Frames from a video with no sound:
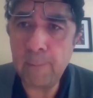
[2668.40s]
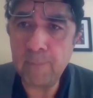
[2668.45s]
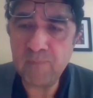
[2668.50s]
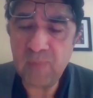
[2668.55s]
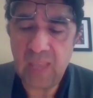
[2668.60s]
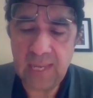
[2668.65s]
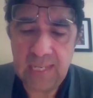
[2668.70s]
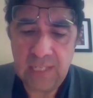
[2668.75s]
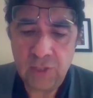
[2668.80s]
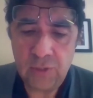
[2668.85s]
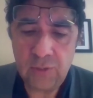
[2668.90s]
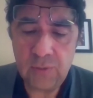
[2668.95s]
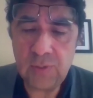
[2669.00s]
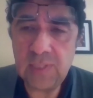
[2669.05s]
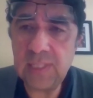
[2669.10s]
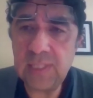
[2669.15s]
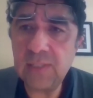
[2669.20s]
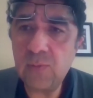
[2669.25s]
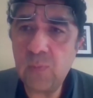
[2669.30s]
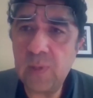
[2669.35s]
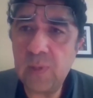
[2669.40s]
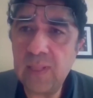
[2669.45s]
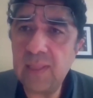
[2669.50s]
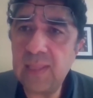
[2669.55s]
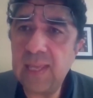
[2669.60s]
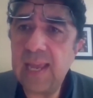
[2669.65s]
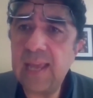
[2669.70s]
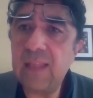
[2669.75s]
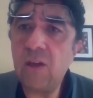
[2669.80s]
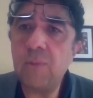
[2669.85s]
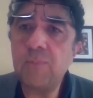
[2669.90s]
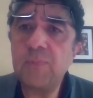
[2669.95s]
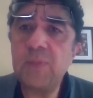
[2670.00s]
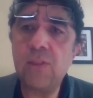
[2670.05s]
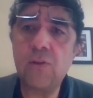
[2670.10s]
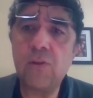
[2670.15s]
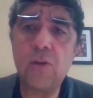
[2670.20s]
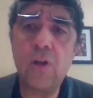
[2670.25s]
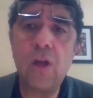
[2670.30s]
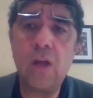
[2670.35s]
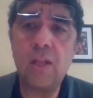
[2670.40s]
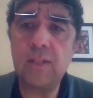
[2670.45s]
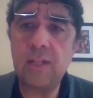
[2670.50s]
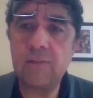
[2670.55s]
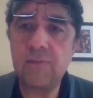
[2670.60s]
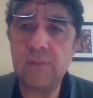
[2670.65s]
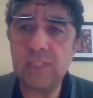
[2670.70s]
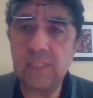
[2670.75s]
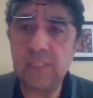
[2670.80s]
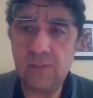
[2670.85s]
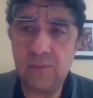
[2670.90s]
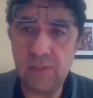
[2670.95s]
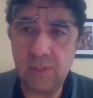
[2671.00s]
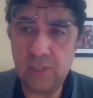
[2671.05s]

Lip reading: issues is whether they adopted or not the transitional